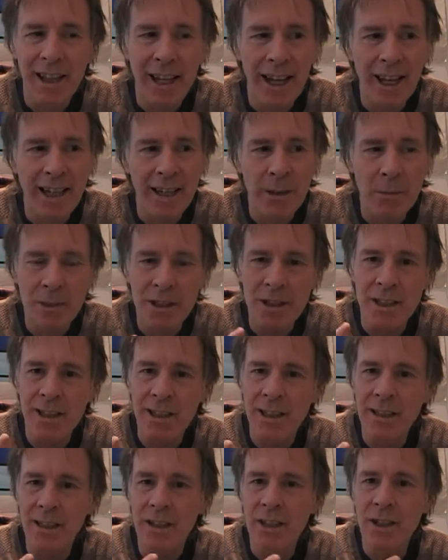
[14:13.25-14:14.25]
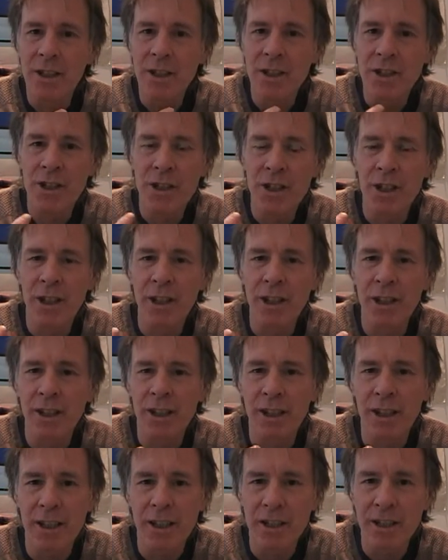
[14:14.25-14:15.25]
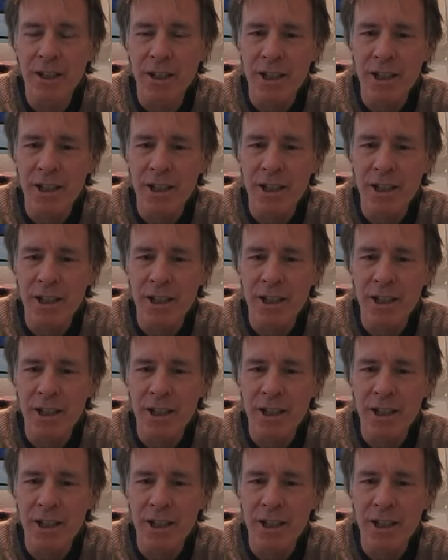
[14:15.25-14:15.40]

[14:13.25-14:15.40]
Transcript: and it was a little circular